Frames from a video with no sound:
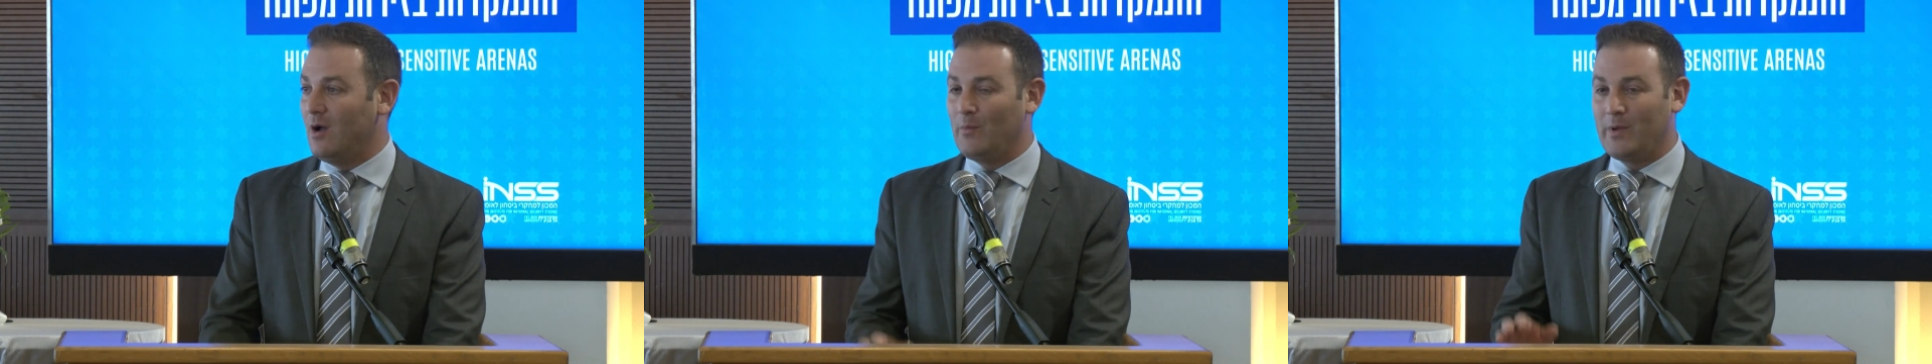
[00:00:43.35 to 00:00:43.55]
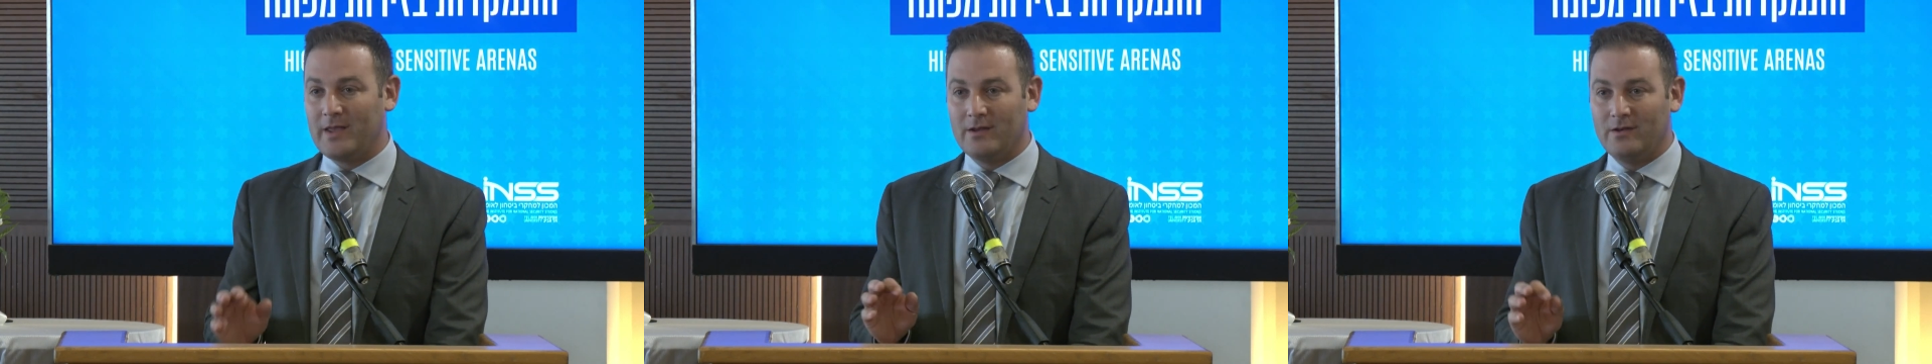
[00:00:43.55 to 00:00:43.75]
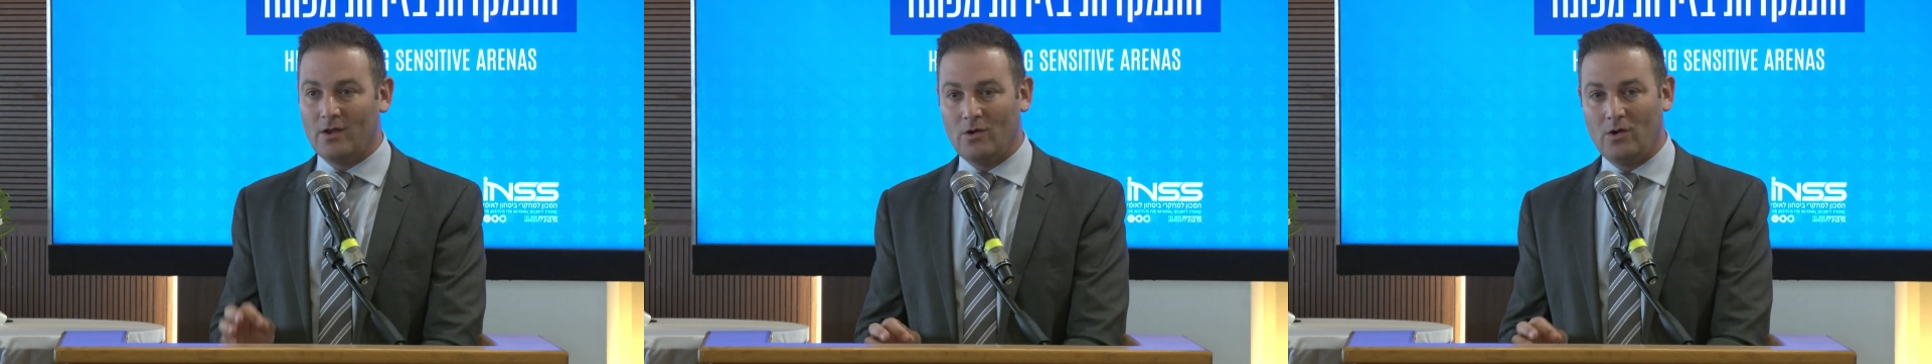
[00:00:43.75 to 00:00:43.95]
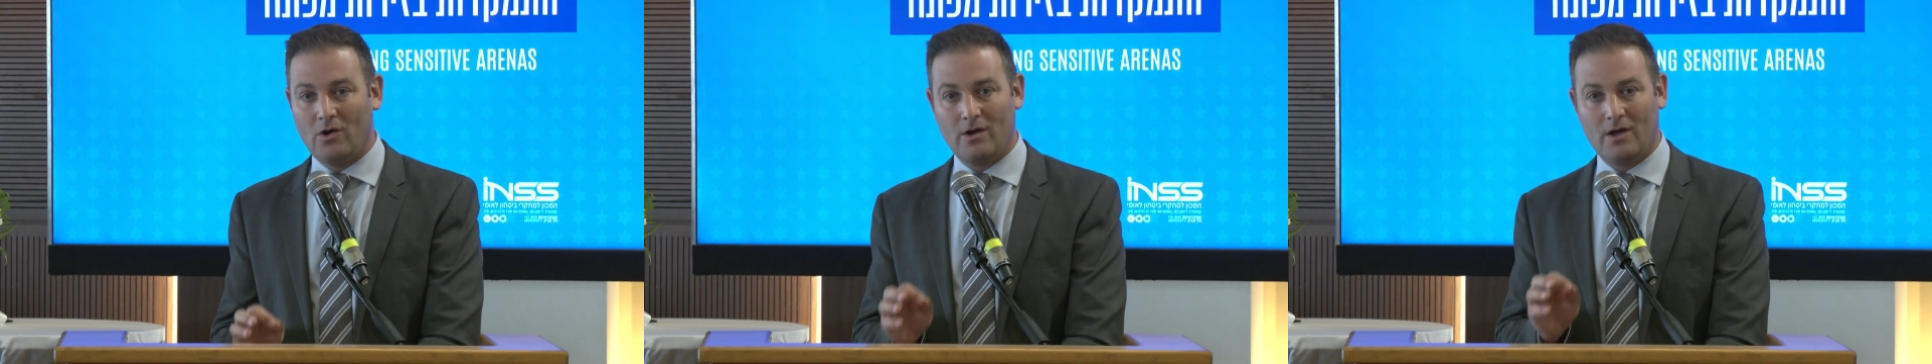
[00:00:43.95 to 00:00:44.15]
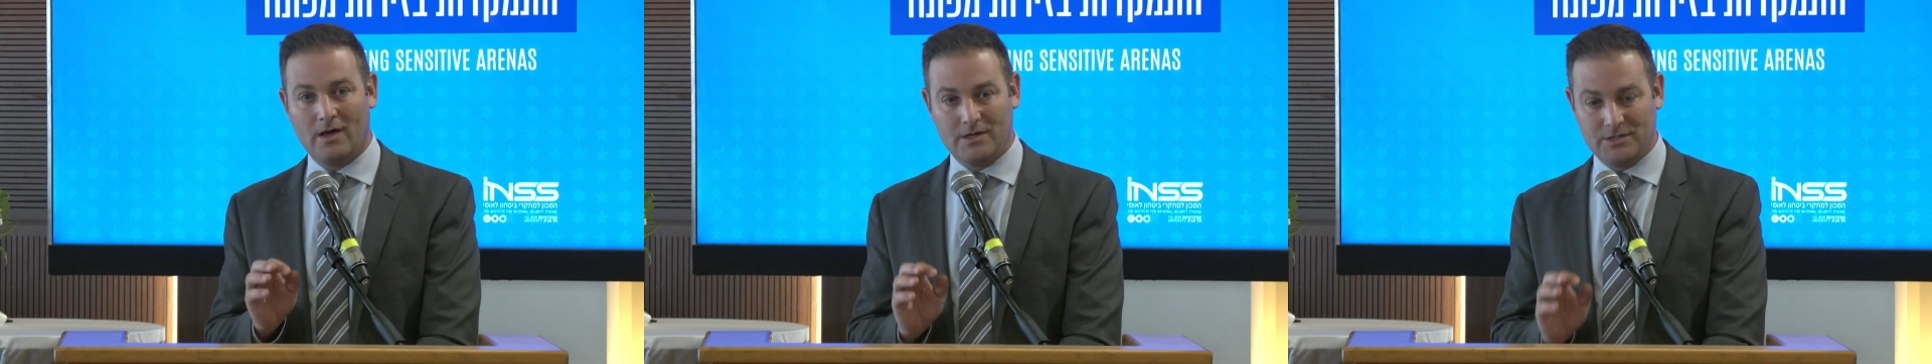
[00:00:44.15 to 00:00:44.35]
and we can no
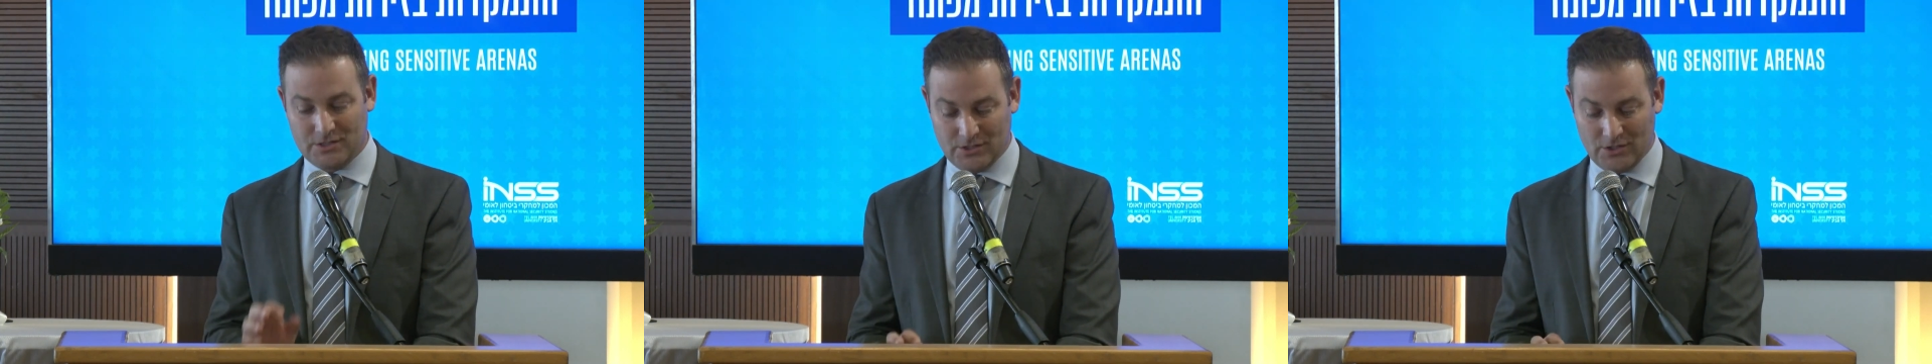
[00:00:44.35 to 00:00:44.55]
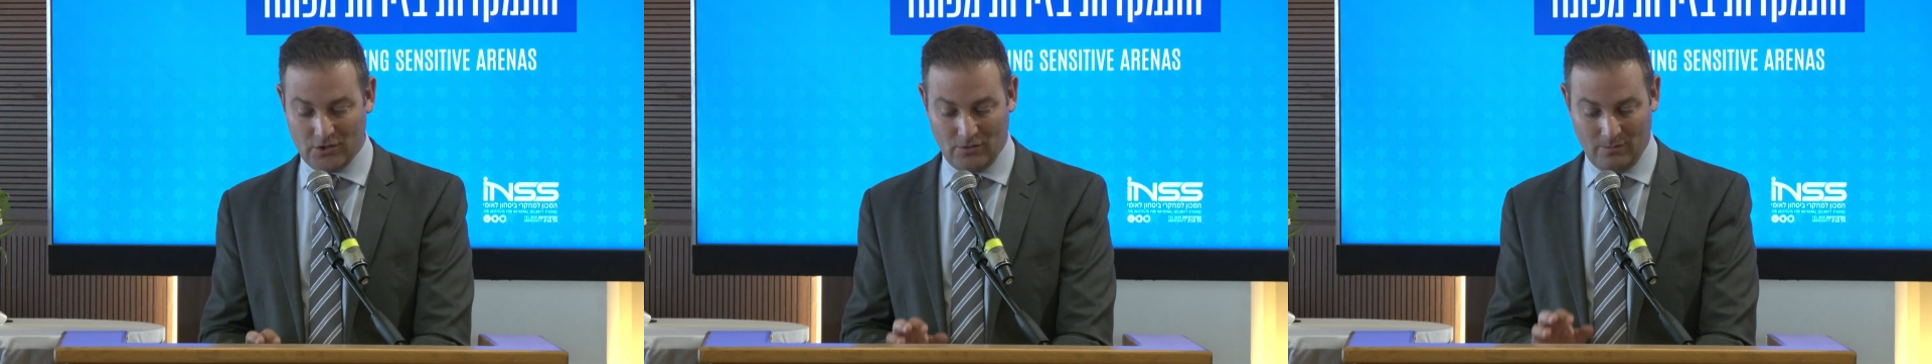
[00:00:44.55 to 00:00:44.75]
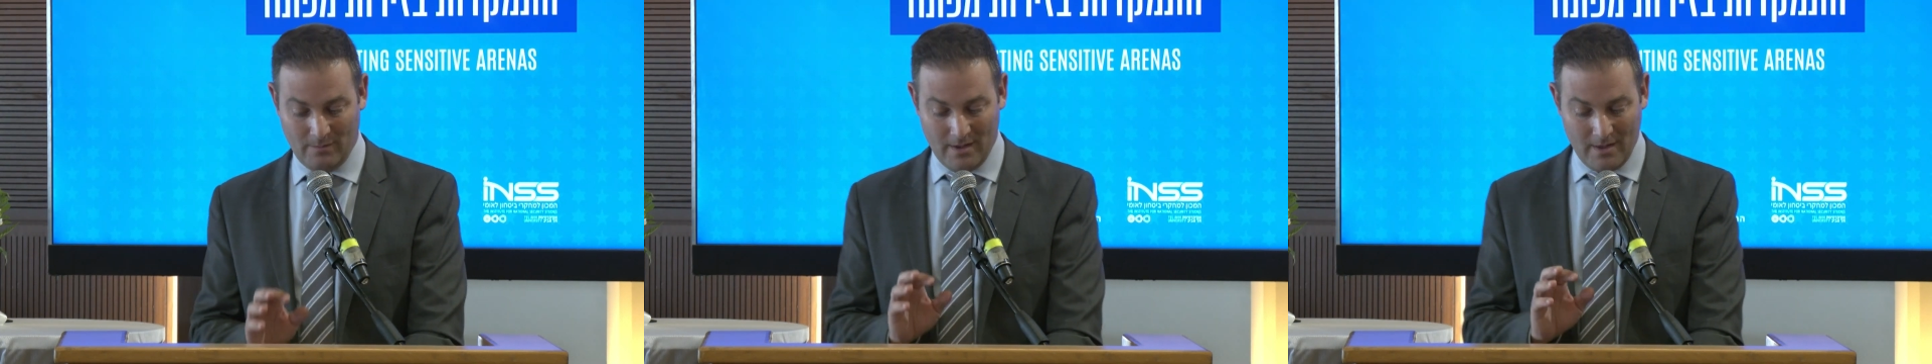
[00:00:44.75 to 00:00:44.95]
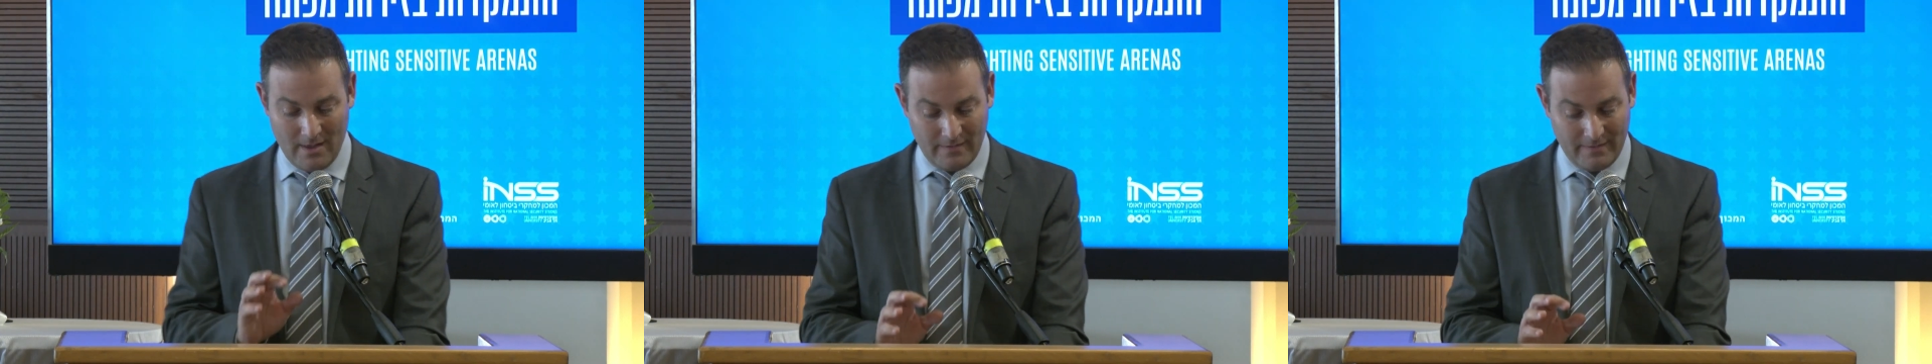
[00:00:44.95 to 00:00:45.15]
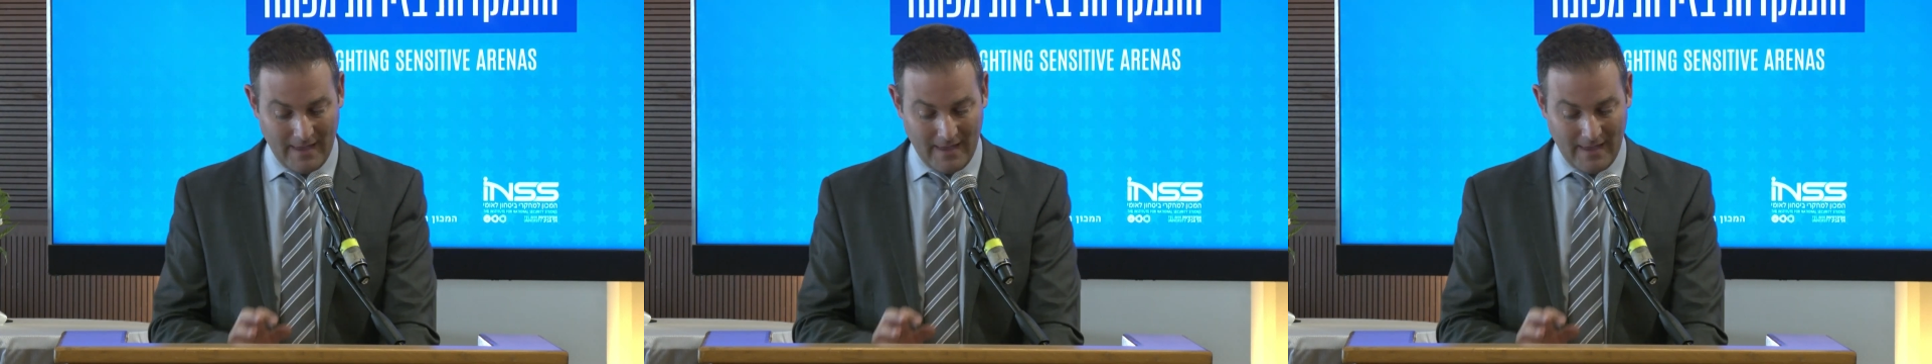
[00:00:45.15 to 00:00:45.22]
longer assume